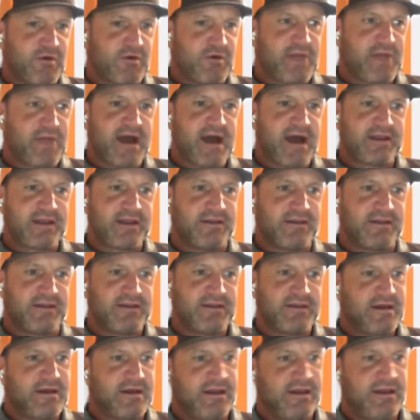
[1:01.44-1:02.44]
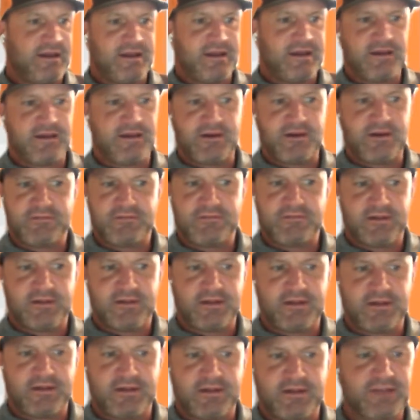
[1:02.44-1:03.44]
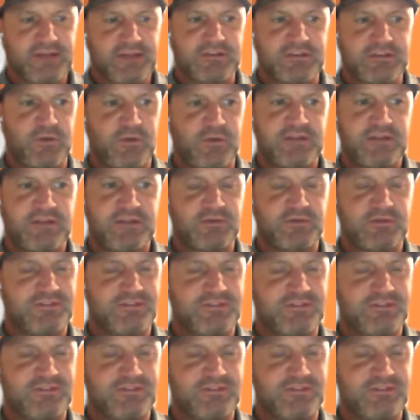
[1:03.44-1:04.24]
back, and I did, the last 2 weeks, which